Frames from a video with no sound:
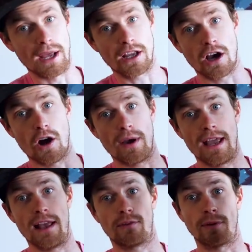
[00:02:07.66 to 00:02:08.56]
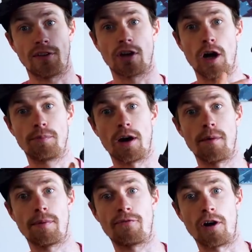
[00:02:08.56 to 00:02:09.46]
way to go is with the
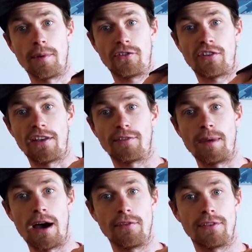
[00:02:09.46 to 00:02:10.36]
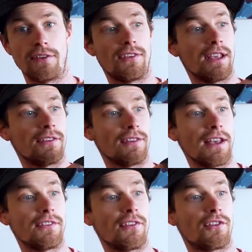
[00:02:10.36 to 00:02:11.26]
GoPro Performance chest mount. This thing is
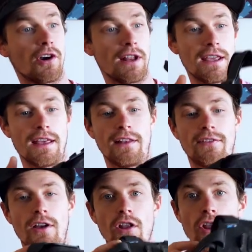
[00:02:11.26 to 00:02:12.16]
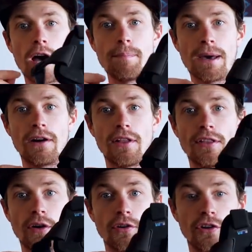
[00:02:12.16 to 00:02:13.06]
nice and sturdy. It's a lot better than
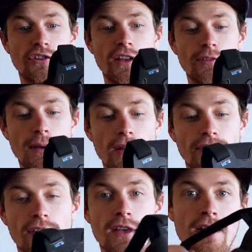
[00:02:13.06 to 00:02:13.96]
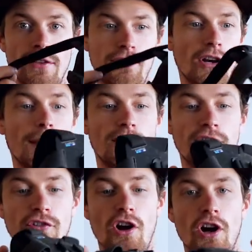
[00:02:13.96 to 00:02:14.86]
the older chest mounts. The straps are
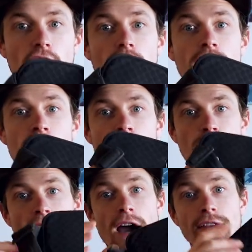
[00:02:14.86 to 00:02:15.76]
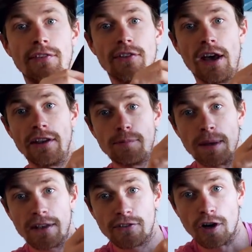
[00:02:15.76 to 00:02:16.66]
stronger. You have this nice
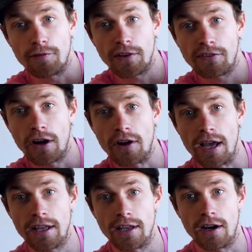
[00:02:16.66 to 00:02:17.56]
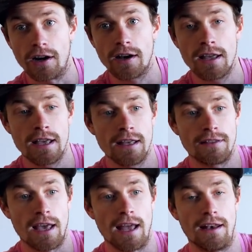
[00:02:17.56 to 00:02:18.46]
big surface area here
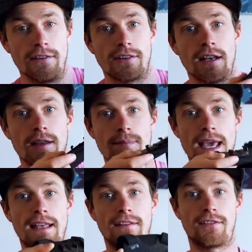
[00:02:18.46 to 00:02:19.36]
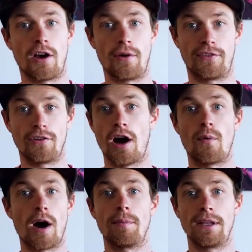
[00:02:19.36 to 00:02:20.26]
that is gonna make it so it's not
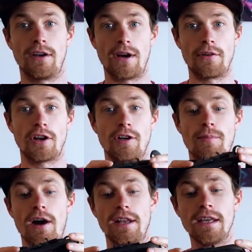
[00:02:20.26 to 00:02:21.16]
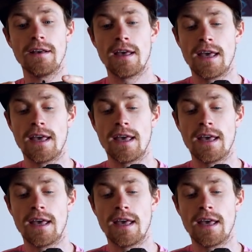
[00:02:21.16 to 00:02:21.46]
wobbling around on your body.